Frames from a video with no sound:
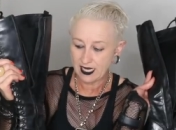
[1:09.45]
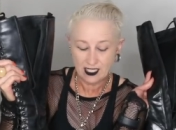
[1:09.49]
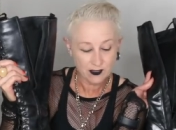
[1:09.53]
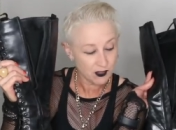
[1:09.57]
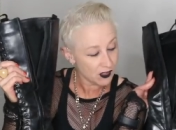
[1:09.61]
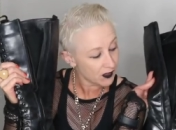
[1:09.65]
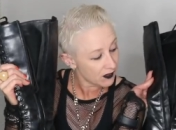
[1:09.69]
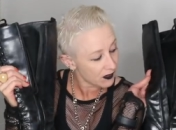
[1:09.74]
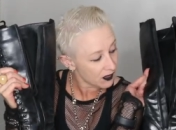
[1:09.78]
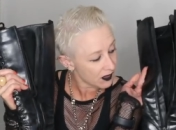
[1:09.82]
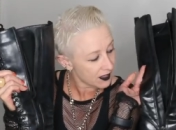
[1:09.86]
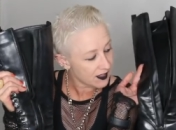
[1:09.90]
and
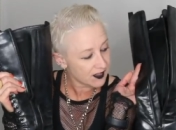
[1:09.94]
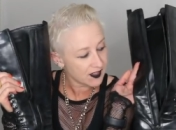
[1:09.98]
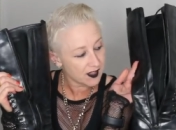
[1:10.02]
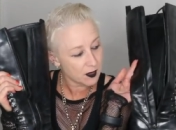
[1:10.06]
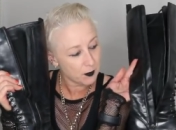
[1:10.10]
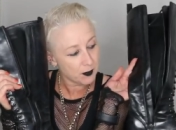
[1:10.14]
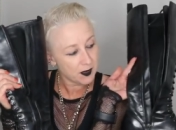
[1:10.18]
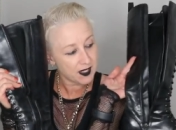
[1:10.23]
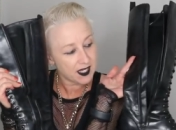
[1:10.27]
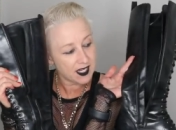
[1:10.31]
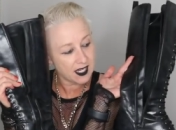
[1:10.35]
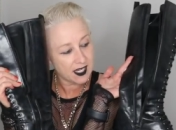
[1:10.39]
so they've got a
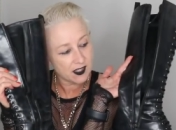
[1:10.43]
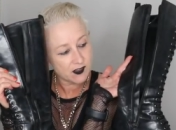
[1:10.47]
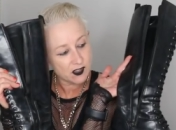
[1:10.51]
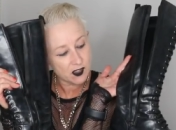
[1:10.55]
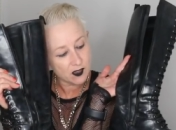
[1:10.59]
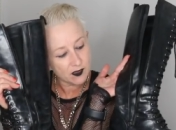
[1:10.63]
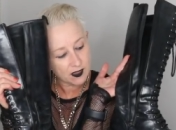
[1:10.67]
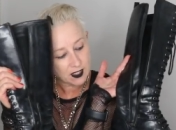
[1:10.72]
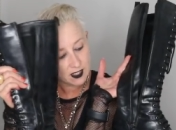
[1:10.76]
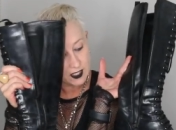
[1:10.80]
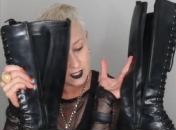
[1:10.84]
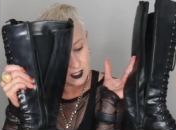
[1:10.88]
zip here
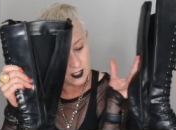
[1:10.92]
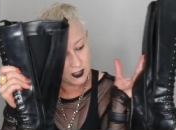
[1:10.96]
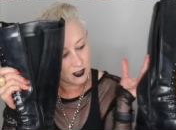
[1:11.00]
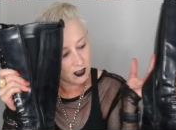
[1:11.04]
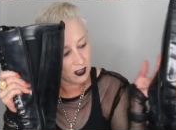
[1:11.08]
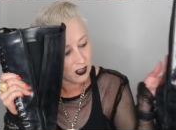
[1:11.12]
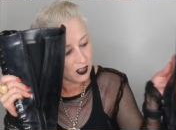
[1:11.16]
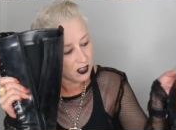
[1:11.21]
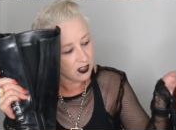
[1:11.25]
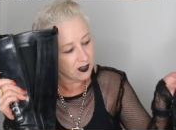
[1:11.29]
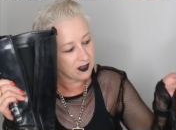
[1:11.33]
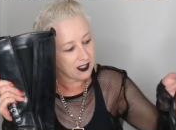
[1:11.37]
so that, you
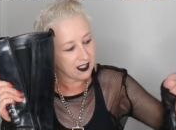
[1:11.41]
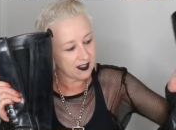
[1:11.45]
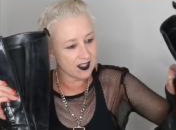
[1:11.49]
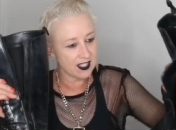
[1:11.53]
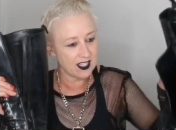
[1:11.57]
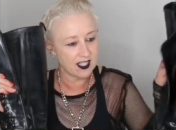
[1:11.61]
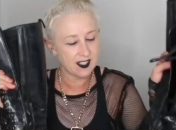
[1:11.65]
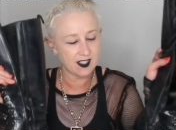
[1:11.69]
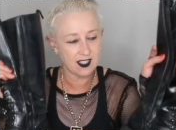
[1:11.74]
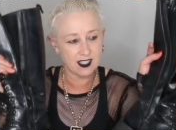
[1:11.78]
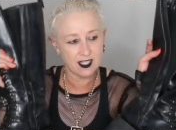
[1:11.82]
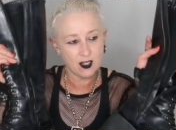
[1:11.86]
know, you,
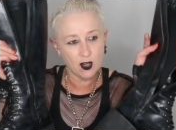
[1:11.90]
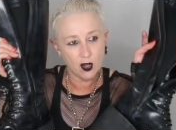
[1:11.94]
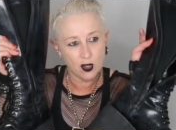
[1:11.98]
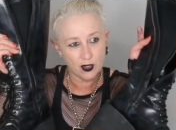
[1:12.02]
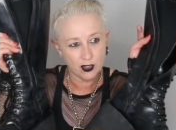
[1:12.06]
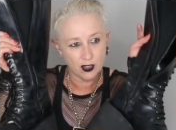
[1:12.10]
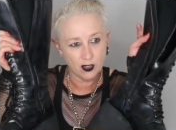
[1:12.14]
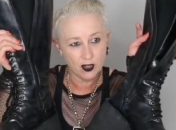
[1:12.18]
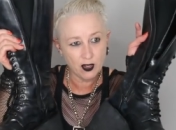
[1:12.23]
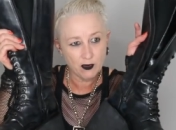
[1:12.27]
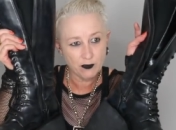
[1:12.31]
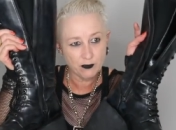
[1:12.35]
easy
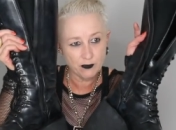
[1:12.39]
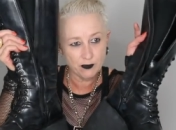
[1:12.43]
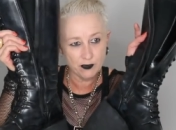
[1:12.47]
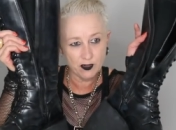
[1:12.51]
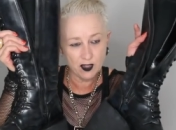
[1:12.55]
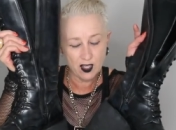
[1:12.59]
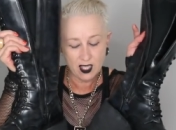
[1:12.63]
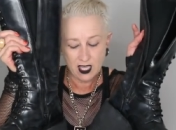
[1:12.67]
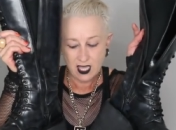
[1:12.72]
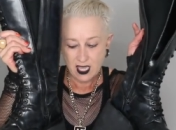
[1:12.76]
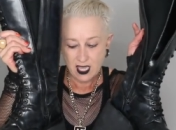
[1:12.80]
on and off.